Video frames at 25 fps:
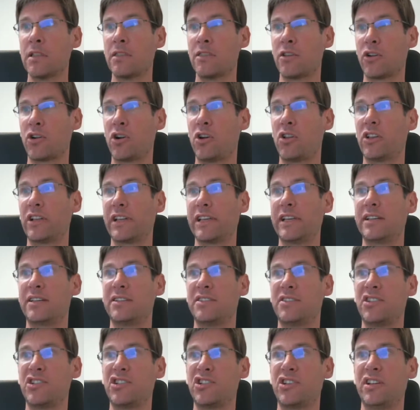They're calling it
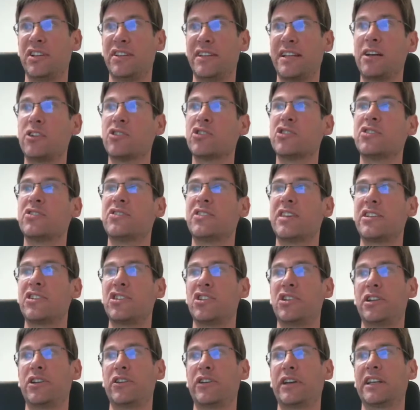Decision Intelligence
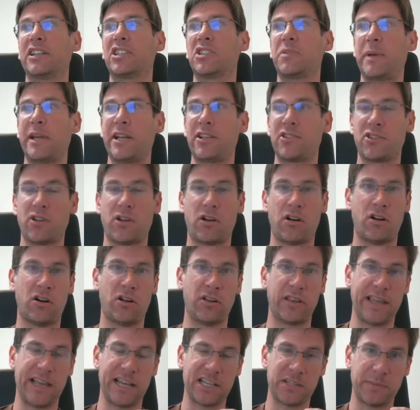Engineering. It spans
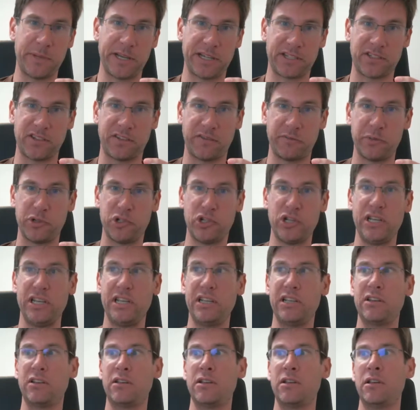all the aspects of
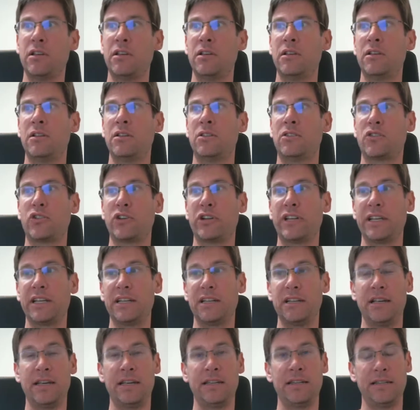machine
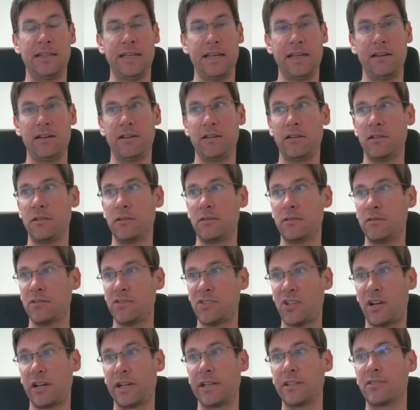learning and data
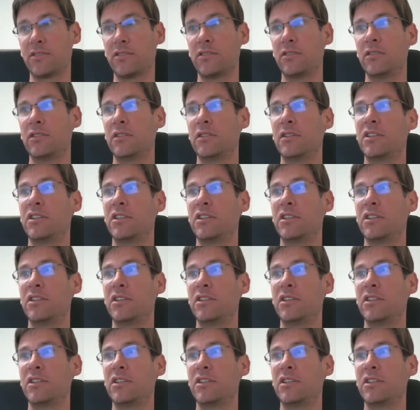science.